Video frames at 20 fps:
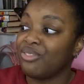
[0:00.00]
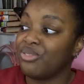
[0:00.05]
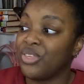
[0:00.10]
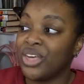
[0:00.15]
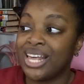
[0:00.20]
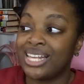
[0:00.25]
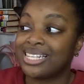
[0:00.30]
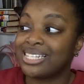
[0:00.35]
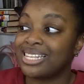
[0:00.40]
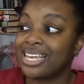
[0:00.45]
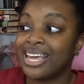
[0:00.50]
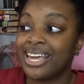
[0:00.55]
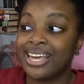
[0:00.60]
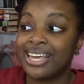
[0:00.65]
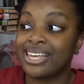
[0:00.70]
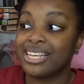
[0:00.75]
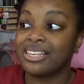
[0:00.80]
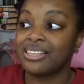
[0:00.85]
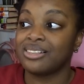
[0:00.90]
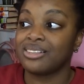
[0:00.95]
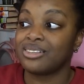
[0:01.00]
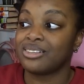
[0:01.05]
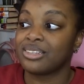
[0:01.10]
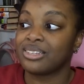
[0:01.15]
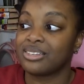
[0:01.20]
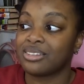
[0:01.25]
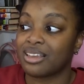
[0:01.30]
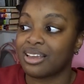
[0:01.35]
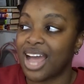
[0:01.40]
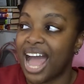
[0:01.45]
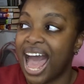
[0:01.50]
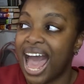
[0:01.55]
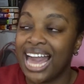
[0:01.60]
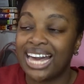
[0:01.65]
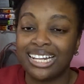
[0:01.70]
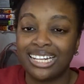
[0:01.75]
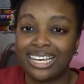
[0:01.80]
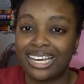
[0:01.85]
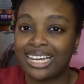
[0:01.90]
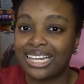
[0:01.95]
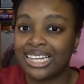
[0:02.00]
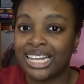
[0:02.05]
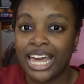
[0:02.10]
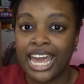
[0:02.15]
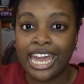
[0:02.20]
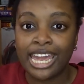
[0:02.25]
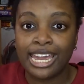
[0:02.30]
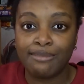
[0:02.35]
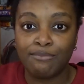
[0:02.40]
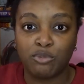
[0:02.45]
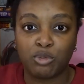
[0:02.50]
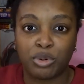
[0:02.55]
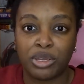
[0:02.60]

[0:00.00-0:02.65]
This is highly acclaimed.